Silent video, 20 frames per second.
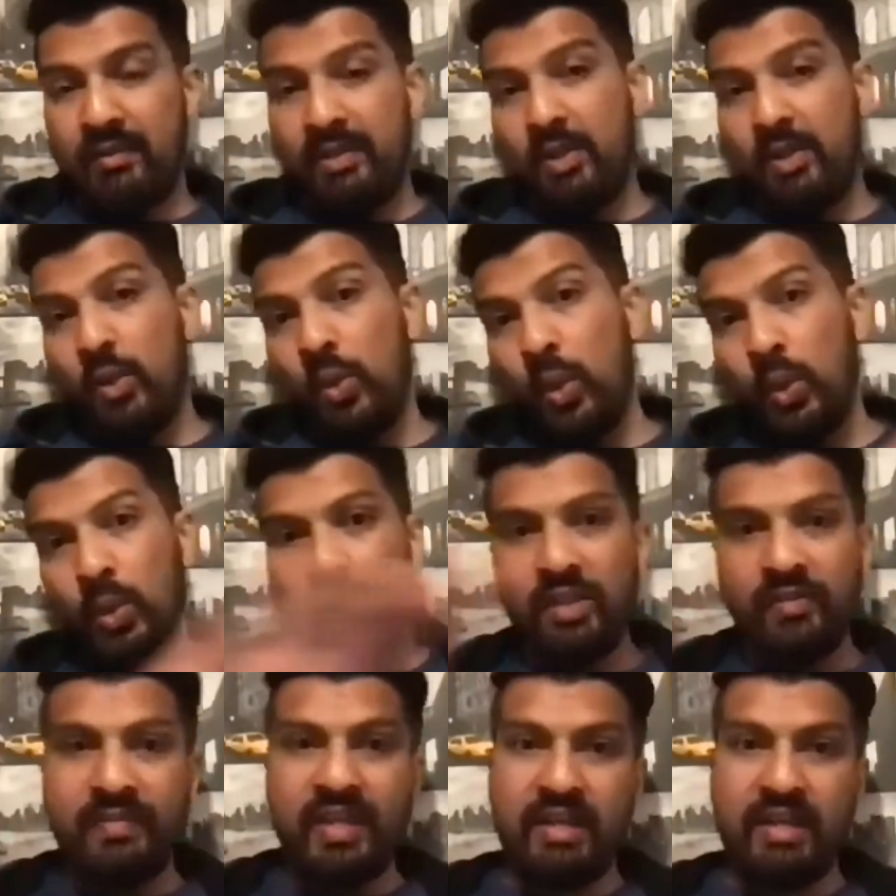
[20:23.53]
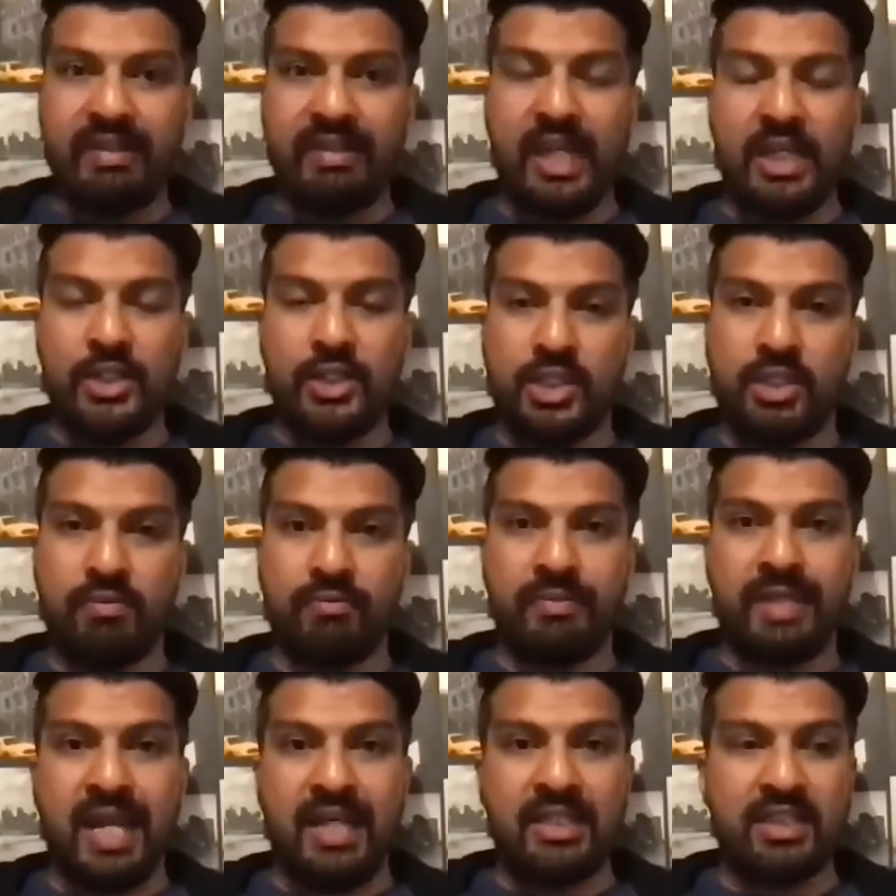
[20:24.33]
all the variations
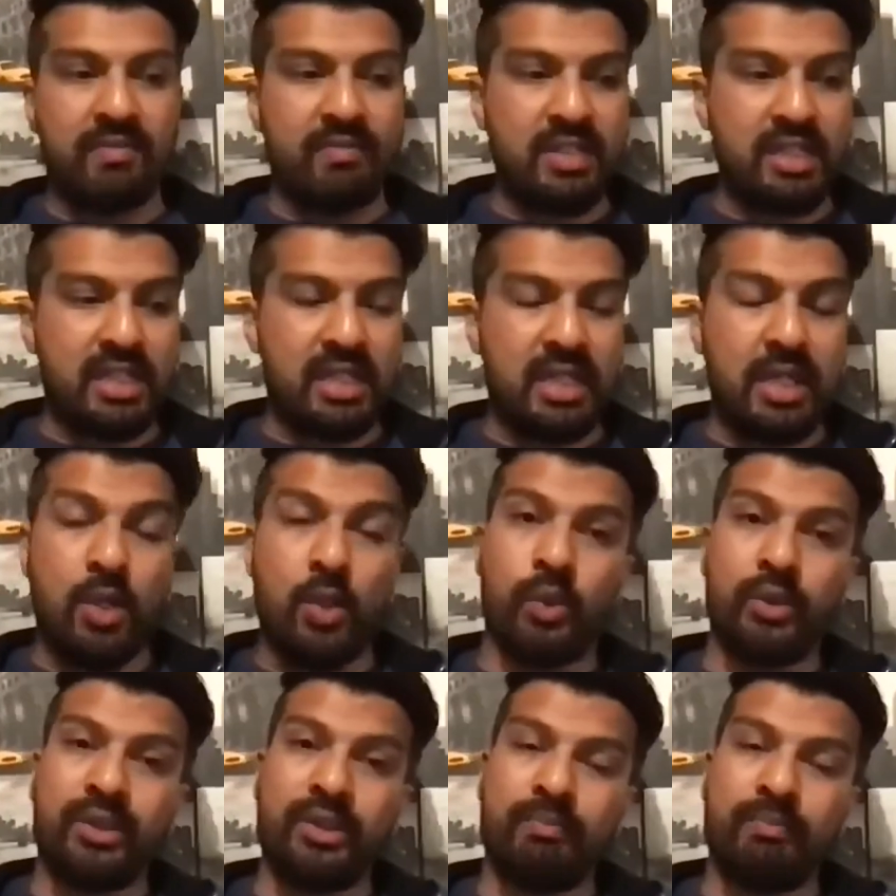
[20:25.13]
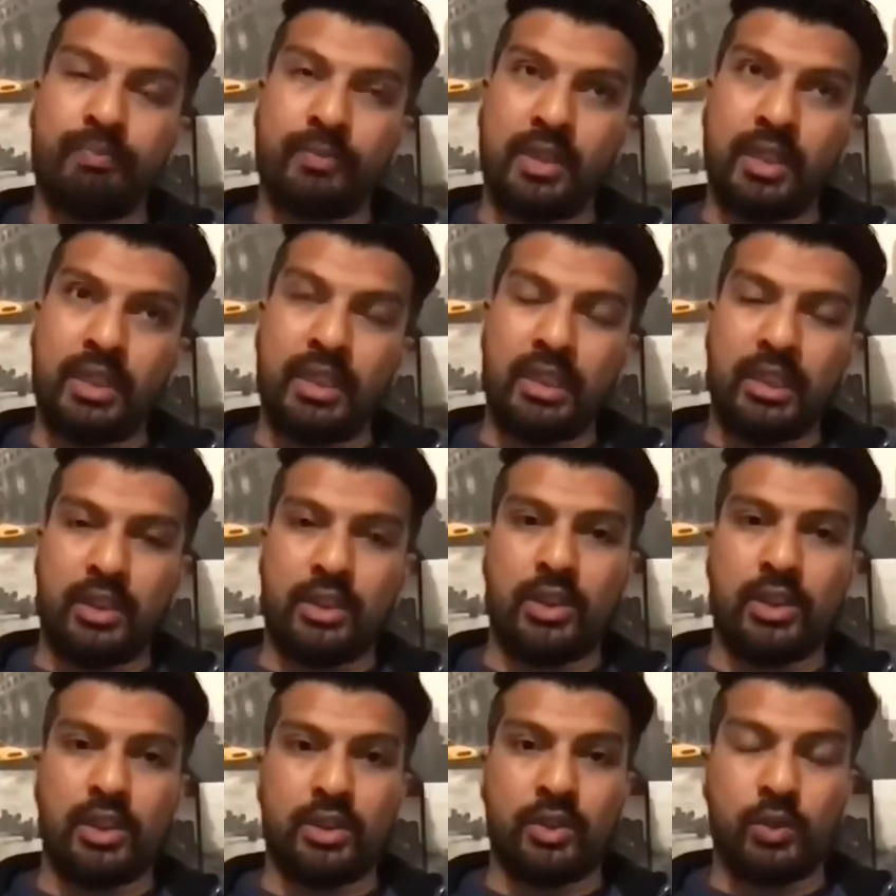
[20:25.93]
of reactivity, or
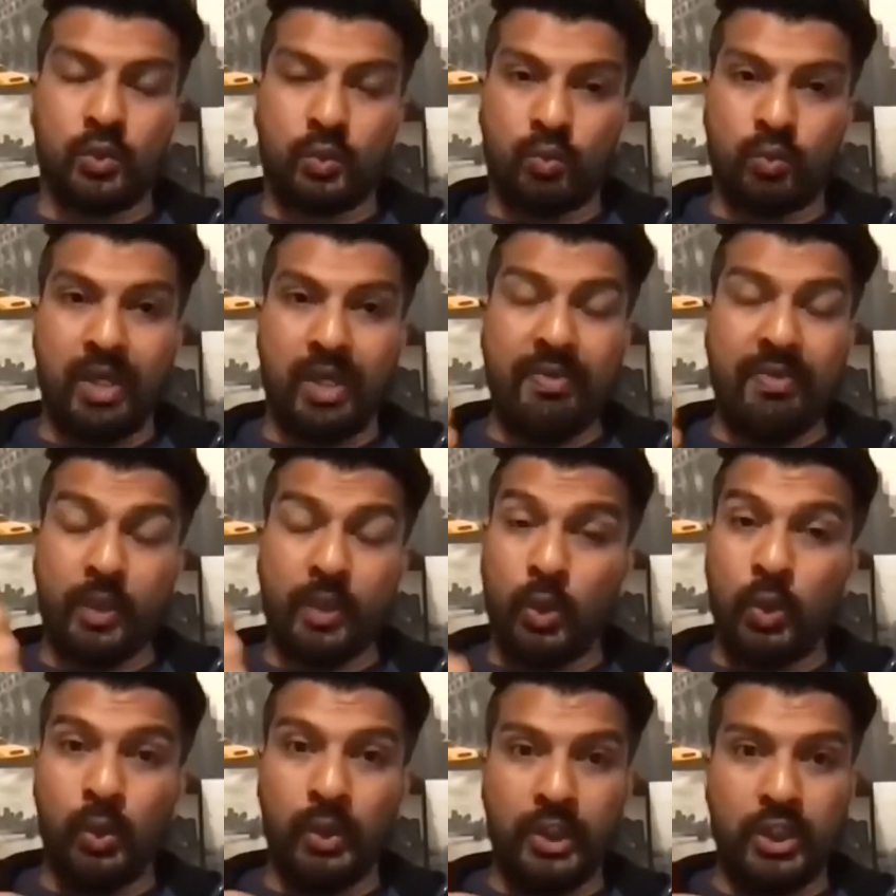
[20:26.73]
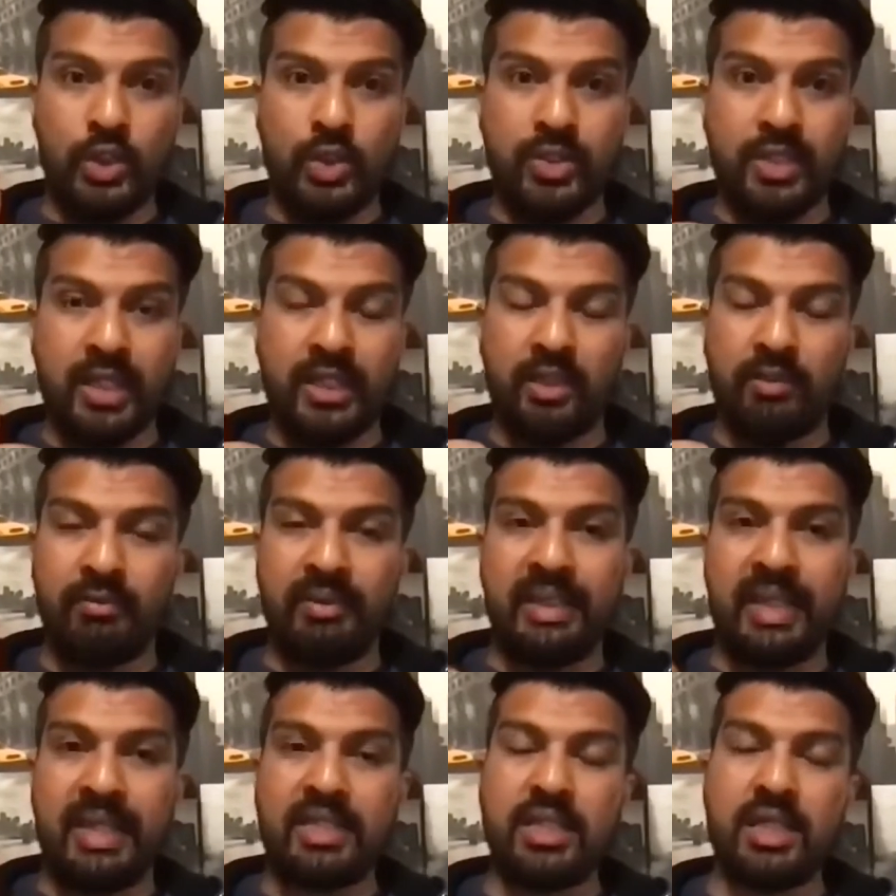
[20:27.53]
the core issues that
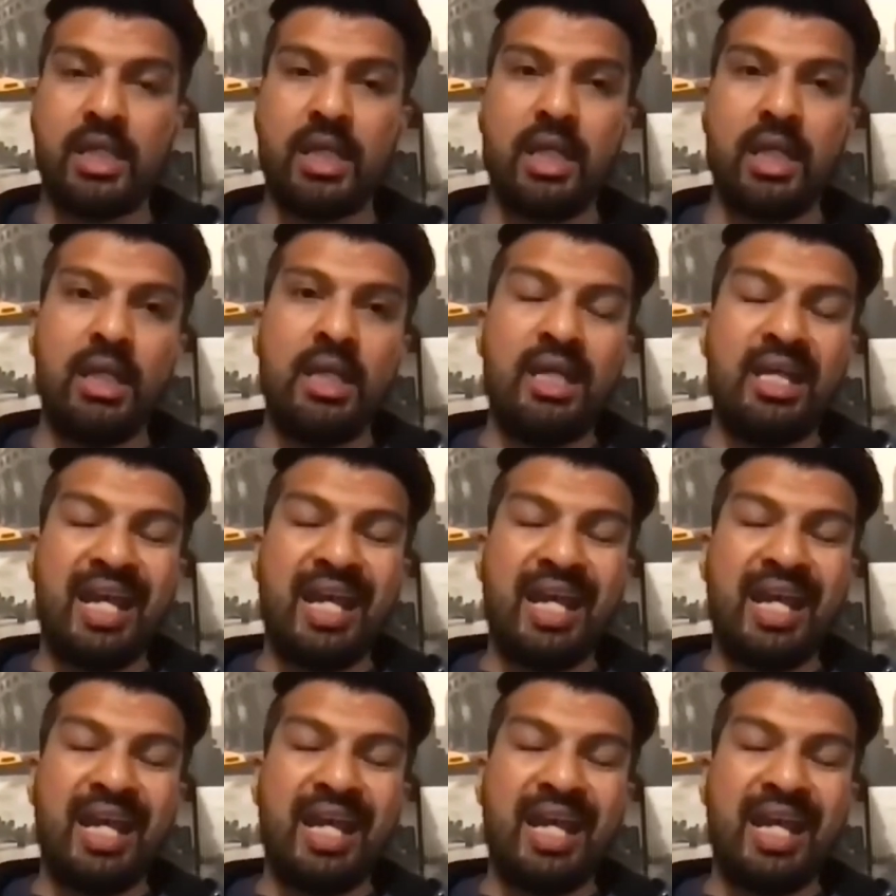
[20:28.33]
can create it,